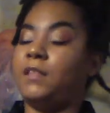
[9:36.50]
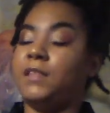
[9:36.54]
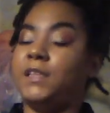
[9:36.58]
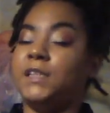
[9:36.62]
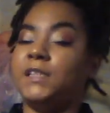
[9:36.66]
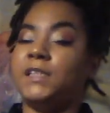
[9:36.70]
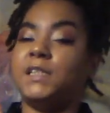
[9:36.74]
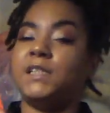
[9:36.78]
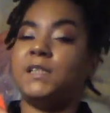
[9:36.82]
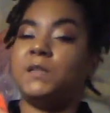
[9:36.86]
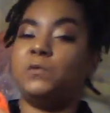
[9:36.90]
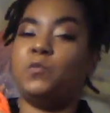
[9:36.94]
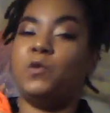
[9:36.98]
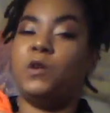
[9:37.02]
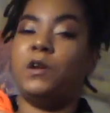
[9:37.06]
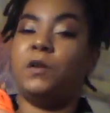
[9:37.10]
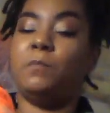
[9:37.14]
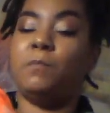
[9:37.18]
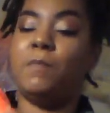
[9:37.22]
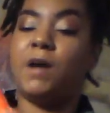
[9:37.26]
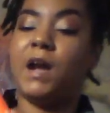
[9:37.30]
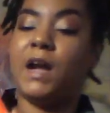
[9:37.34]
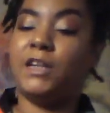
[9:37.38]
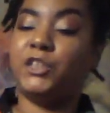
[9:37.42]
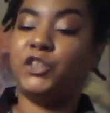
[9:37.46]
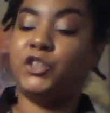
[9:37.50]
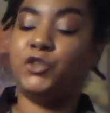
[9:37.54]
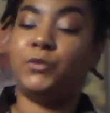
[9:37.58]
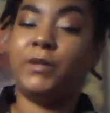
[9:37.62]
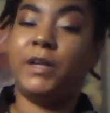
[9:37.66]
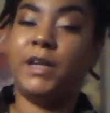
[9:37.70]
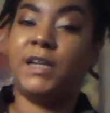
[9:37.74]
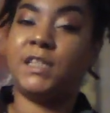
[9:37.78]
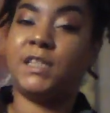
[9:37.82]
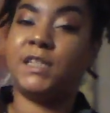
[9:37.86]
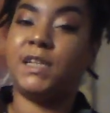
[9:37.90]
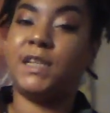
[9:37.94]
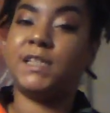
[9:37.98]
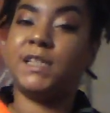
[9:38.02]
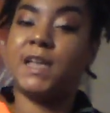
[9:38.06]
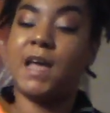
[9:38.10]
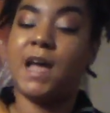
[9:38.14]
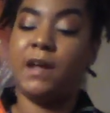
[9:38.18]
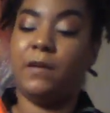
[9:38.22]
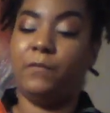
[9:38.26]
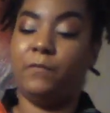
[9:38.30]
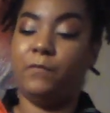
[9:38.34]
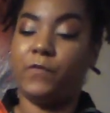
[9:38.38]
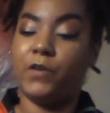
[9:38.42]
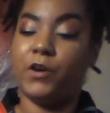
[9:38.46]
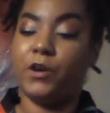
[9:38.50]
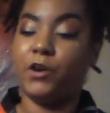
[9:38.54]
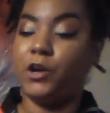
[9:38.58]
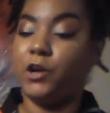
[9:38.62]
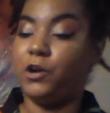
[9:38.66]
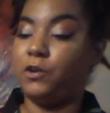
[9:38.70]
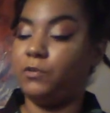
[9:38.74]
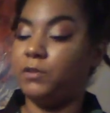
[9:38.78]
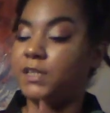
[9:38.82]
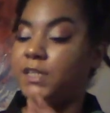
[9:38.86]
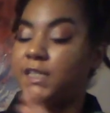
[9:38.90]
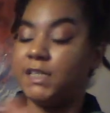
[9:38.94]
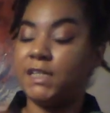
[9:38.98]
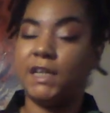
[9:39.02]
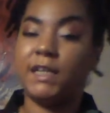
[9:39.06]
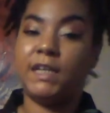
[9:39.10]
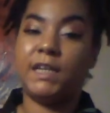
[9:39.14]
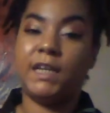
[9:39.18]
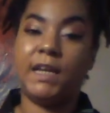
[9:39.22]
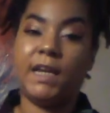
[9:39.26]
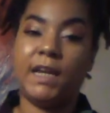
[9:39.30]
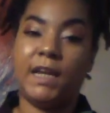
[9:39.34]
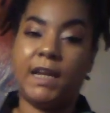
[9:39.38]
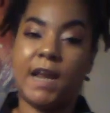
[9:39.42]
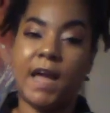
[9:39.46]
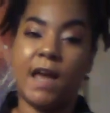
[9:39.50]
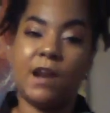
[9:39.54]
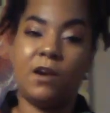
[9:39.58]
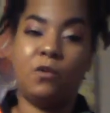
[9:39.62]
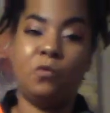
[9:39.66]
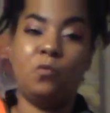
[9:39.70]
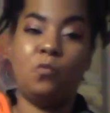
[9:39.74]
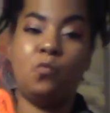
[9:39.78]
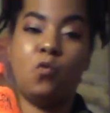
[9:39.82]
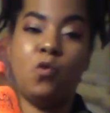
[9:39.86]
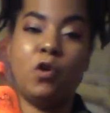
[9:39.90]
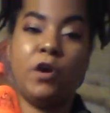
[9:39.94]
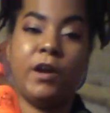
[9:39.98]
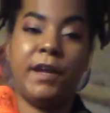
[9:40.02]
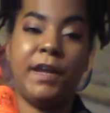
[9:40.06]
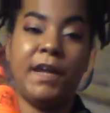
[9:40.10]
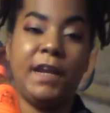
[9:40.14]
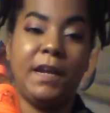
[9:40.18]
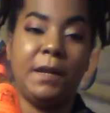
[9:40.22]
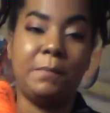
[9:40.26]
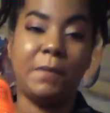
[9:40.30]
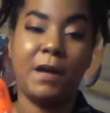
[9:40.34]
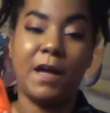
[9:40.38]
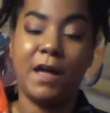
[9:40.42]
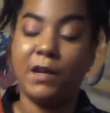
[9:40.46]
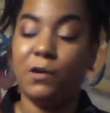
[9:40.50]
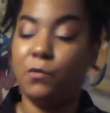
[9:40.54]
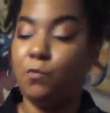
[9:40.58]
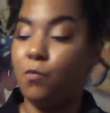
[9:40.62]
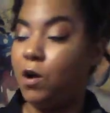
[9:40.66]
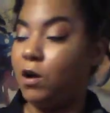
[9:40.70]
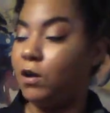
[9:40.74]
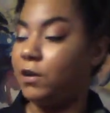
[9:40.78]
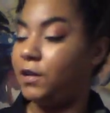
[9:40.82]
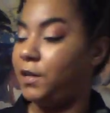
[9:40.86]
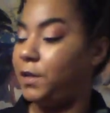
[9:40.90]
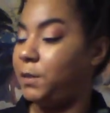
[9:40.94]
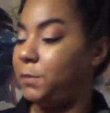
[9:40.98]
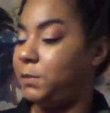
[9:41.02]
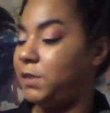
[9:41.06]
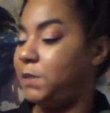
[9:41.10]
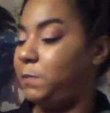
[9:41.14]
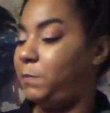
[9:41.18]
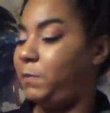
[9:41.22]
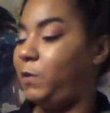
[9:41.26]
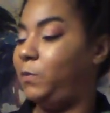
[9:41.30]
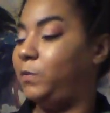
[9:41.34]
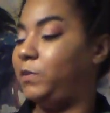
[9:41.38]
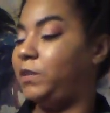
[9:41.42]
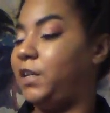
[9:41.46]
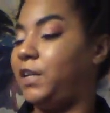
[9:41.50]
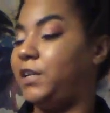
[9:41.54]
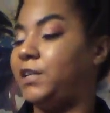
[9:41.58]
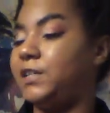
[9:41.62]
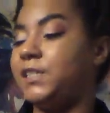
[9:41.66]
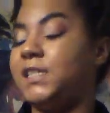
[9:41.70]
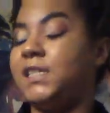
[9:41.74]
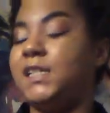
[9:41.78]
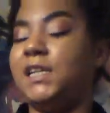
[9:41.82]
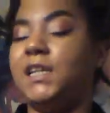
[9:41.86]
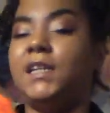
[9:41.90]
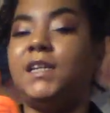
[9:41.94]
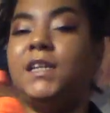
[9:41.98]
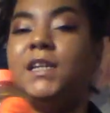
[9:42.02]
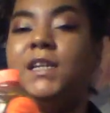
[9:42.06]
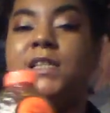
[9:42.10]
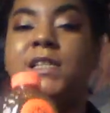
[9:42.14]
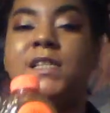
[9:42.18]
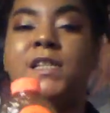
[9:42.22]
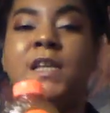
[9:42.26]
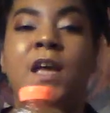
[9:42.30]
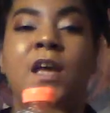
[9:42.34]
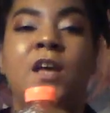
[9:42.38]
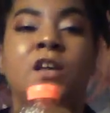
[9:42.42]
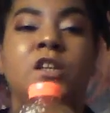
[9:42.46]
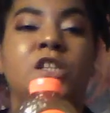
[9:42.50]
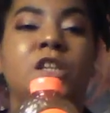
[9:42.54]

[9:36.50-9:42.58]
this is one of my tricks, because I am Virgo ascending and I don't want anybody walking up to me with their sickness.